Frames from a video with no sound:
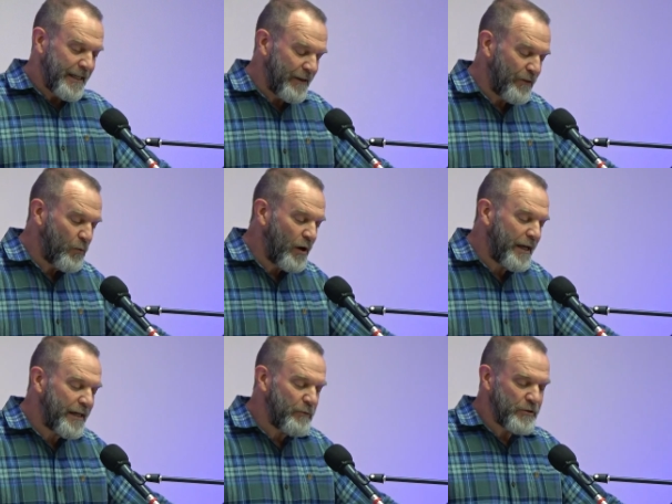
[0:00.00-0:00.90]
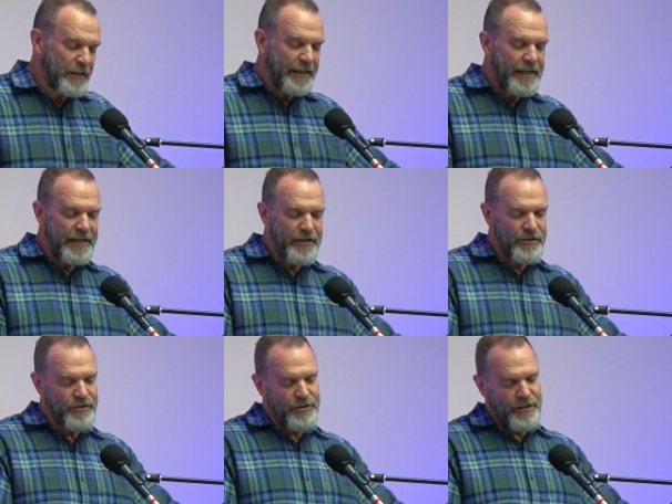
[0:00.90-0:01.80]
and the way he was leading
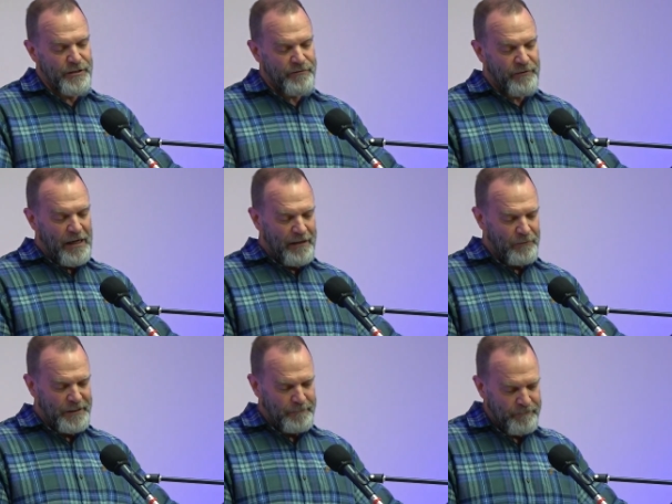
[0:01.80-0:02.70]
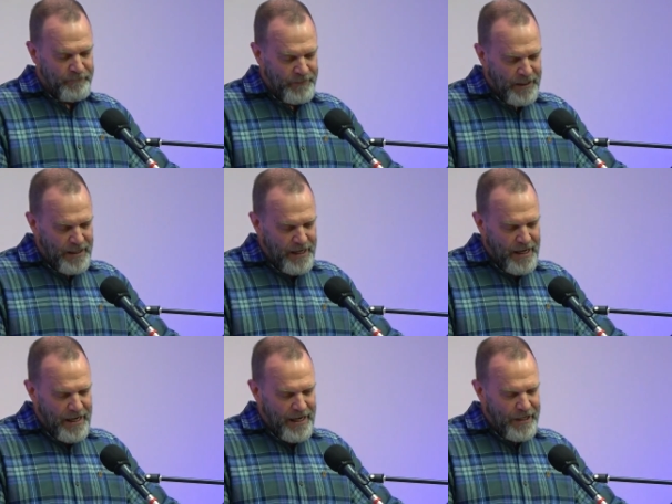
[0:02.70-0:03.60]
his, his following.
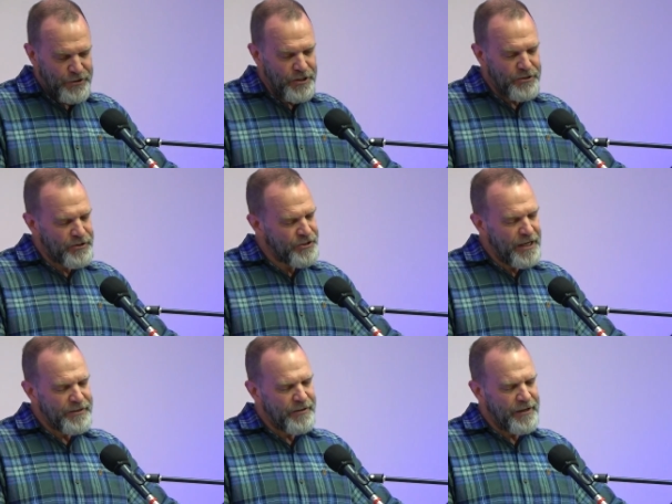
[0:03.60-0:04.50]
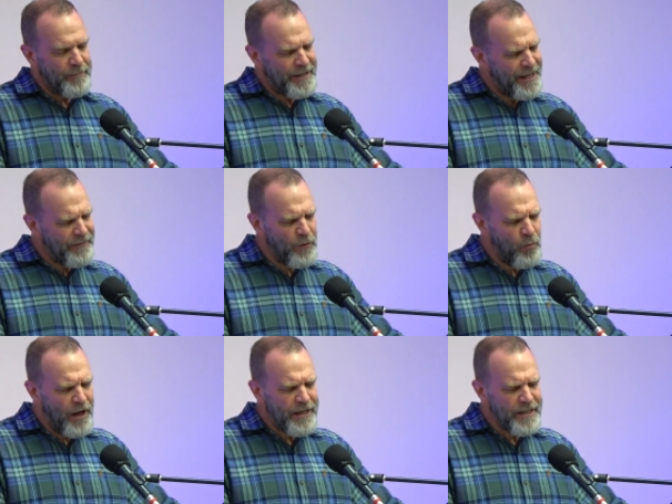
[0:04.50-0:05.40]
And Jesus said to them, Can the
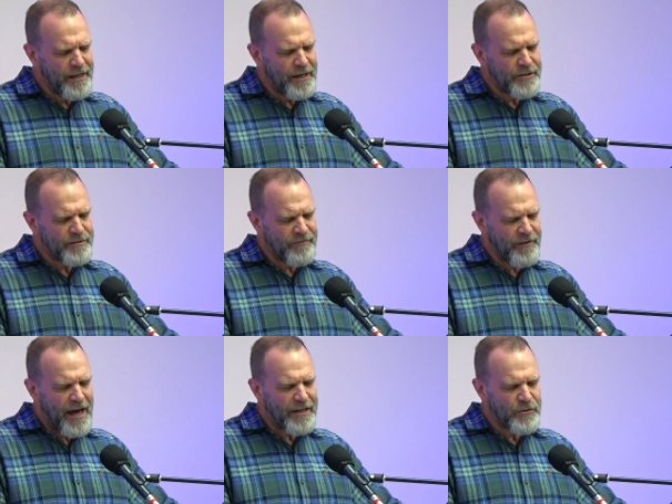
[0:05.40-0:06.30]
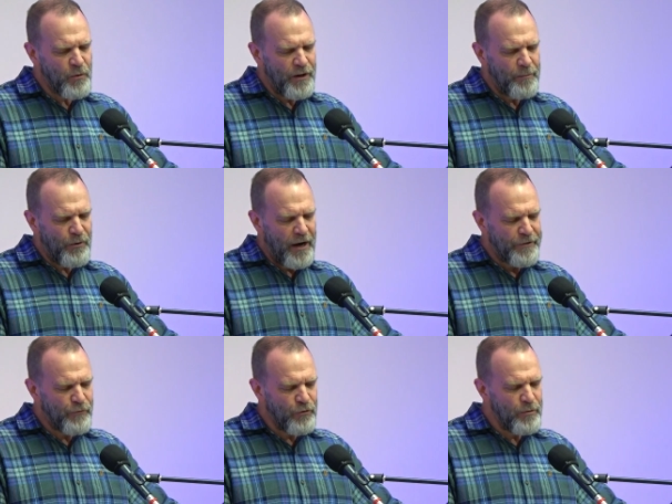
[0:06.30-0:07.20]
wedding guests fast while the
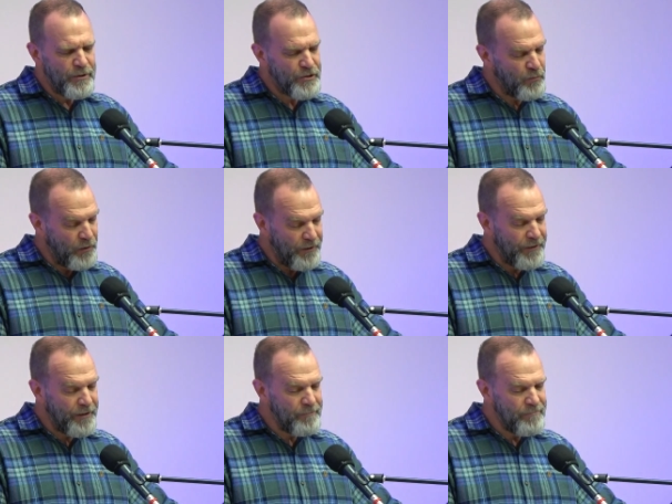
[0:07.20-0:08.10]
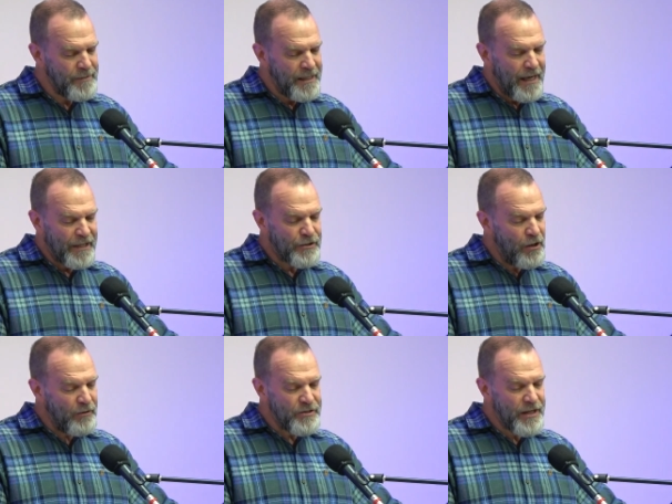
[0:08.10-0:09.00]
bridegroom is with them? As
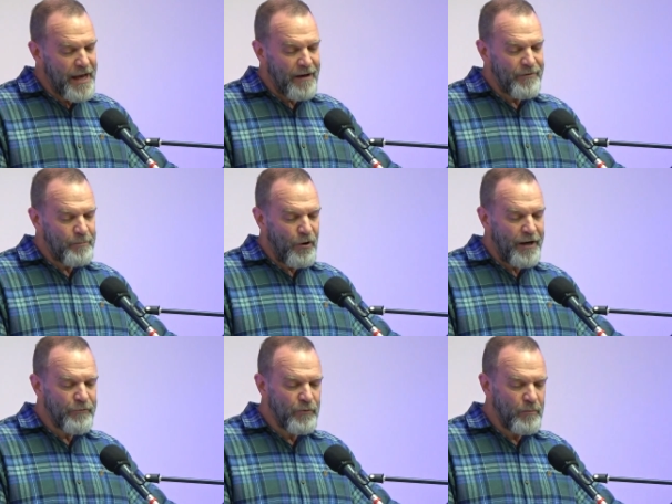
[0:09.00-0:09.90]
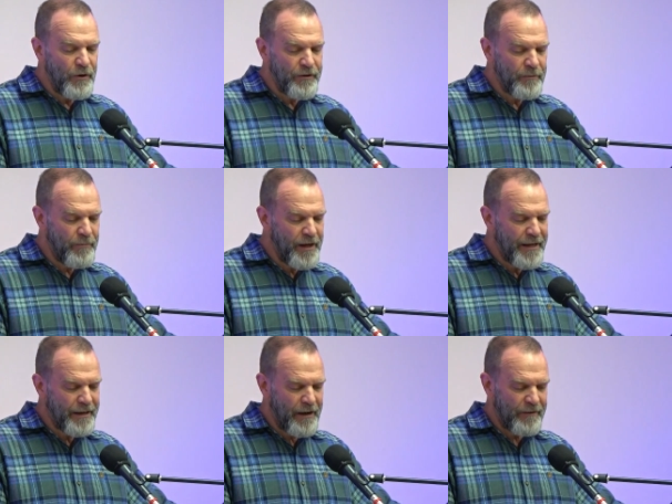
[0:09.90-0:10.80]
long as they have the bridegroom with them, they
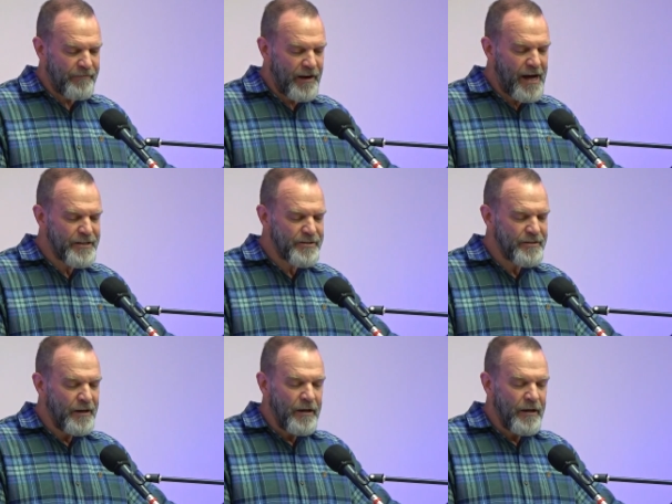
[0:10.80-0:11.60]
cannot fast.